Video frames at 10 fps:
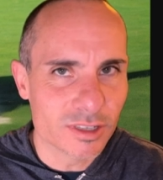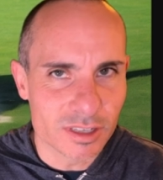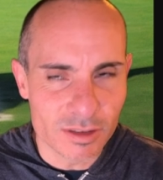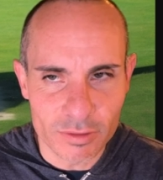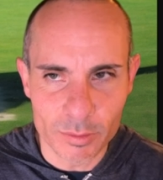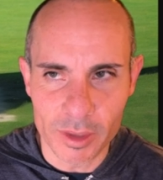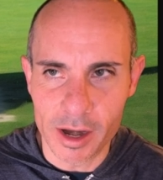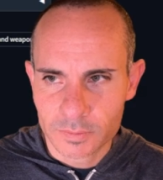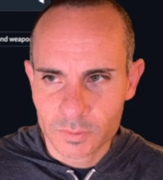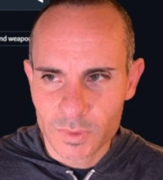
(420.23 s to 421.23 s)
it from
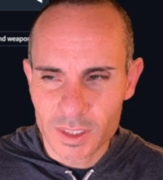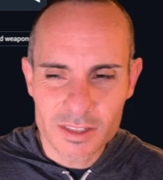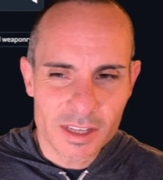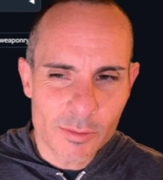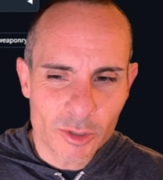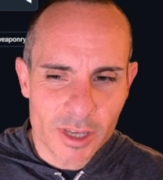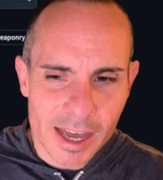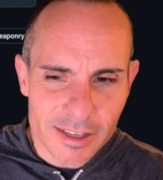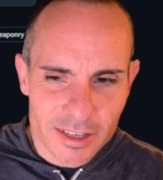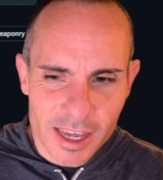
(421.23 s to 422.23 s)
there. The Stable
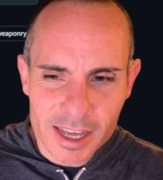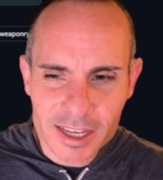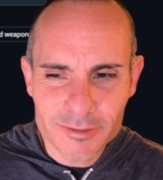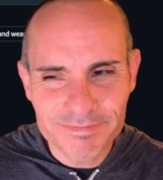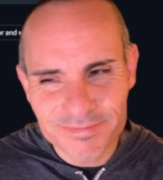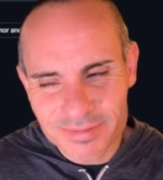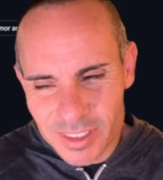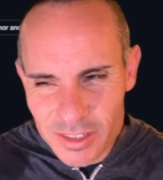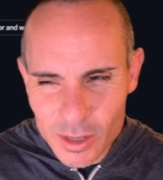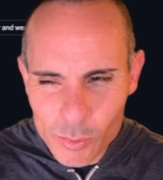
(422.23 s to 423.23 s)
Cascade is
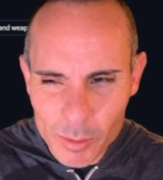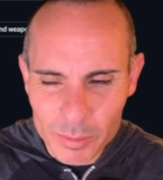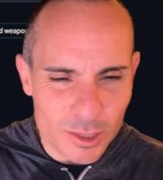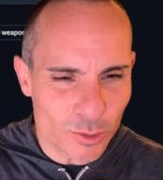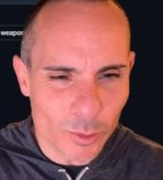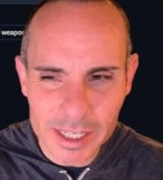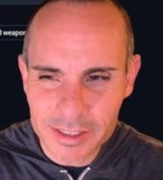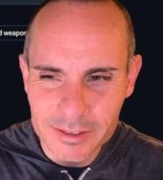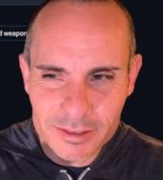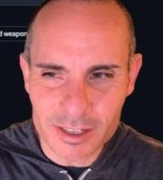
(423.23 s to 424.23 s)
somewhat
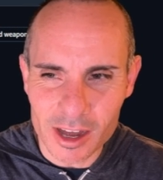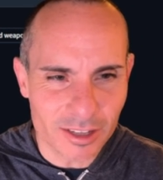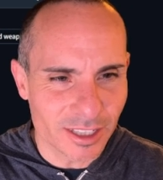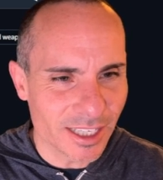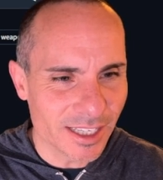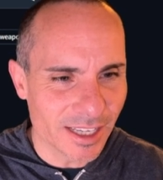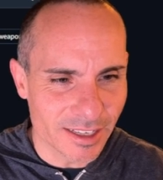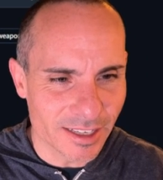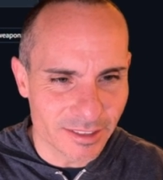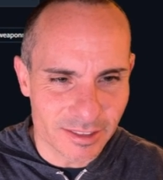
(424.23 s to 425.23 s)
between DALL-E
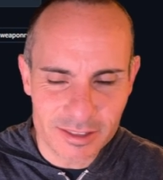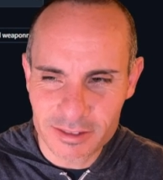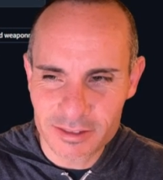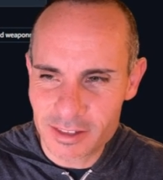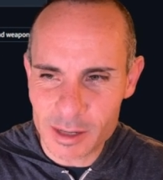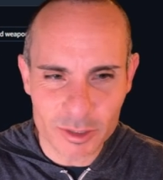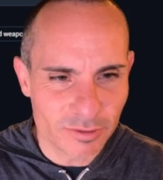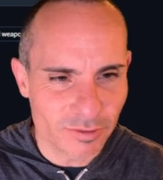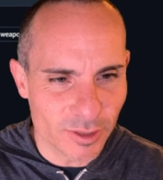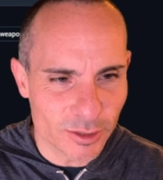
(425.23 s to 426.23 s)
and Stable
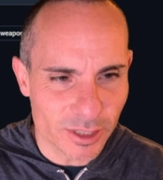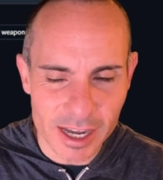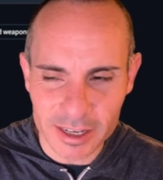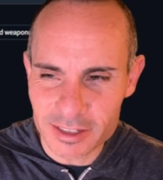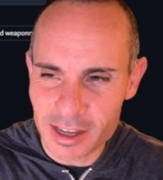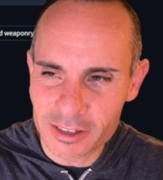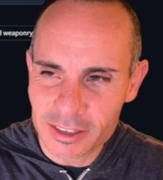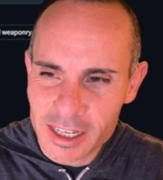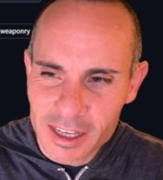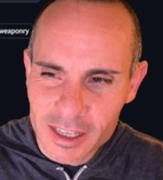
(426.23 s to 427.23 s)
Diffusion XL.
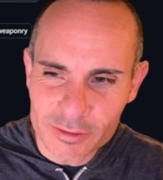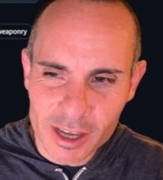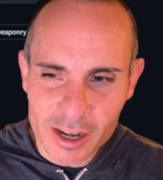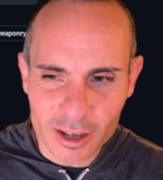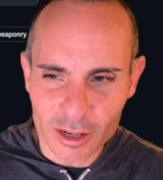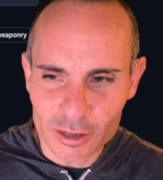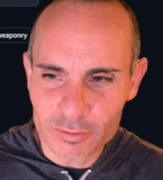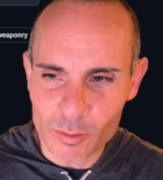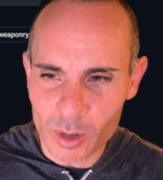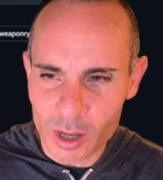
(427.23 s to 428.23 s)
You've got a colorful
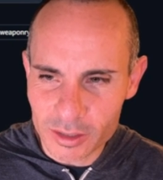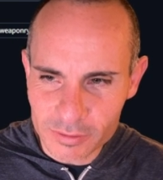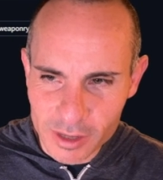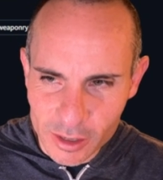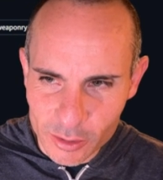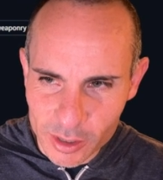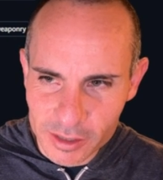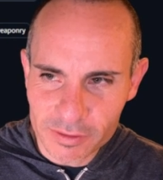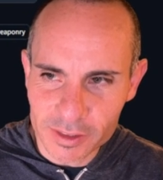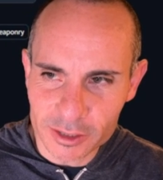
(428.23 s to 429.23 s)
ball, you've got a green
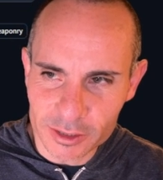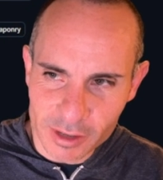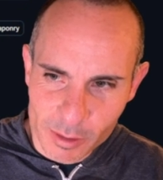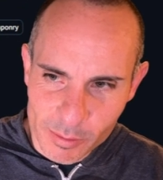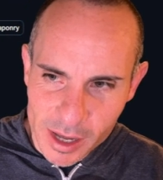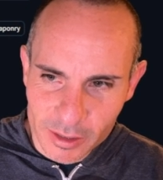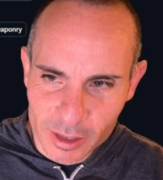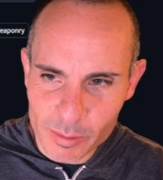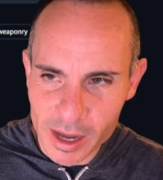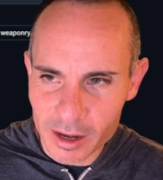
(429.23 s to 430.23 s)
field, you've got a mountain in the
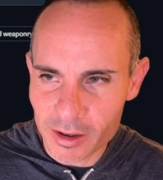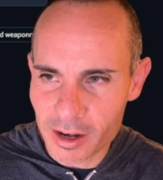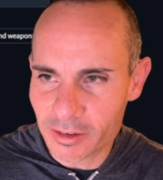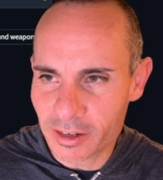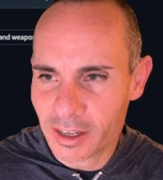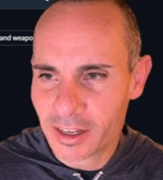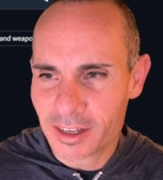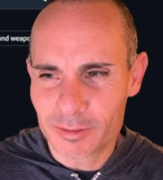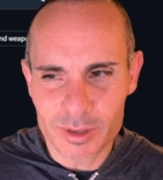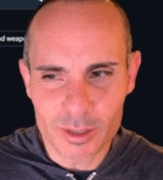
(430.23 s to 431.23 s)
background.
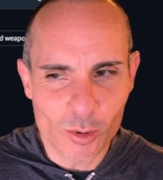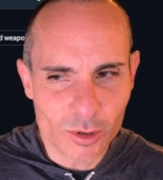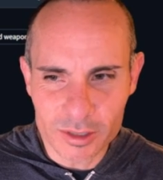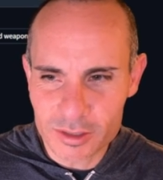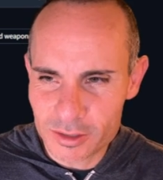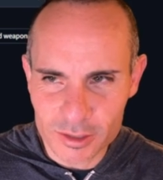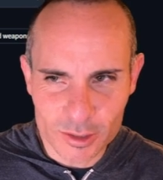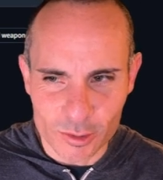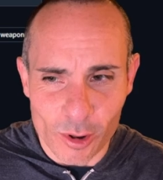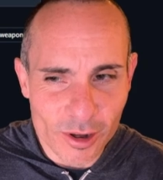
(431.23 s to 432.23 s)
The horse
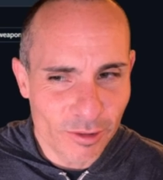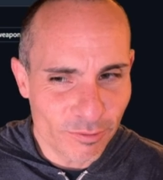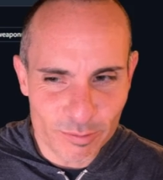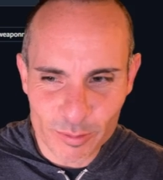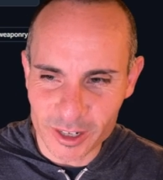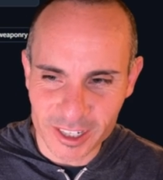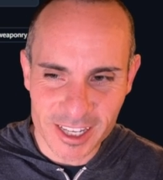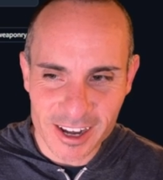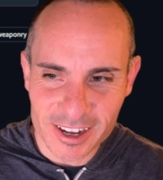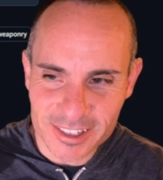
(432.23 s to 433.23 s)
just sort of
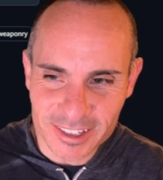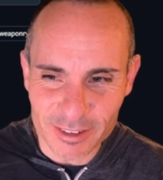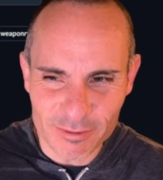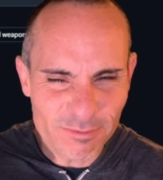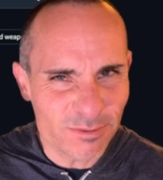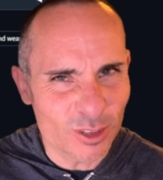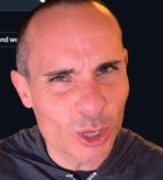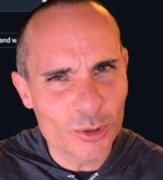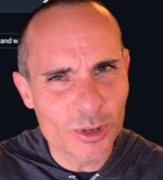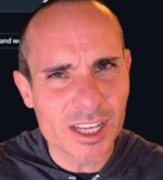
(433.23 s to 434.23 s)
precariously
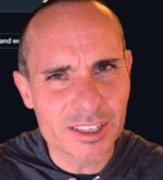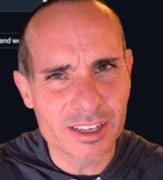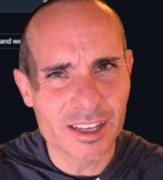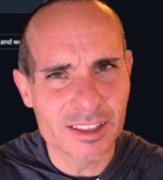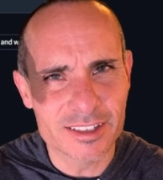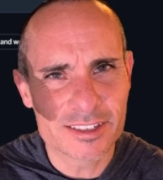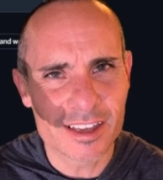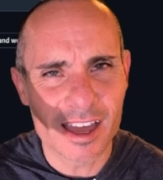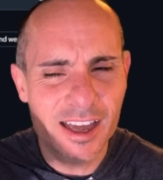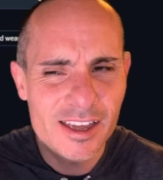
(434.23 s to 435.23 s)
floating in the
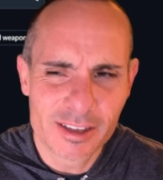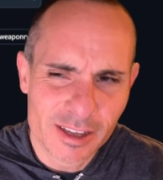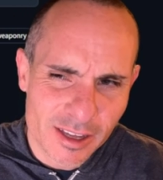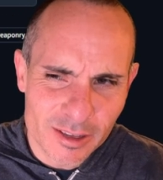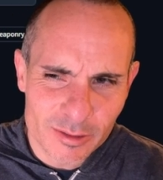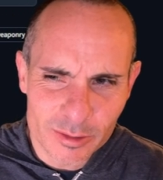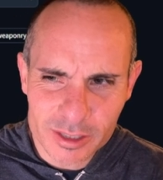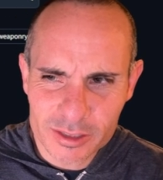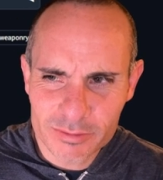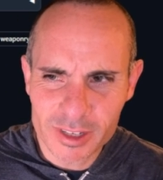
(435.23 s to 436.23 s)
sky,
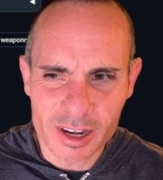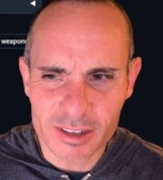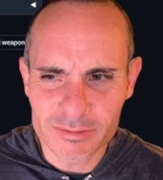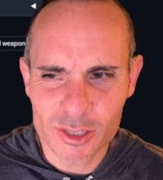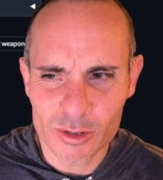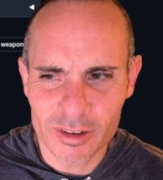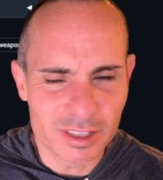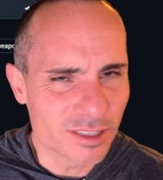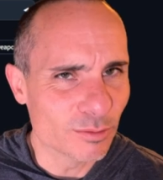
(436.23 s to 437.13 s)
which, you know, sort of isn't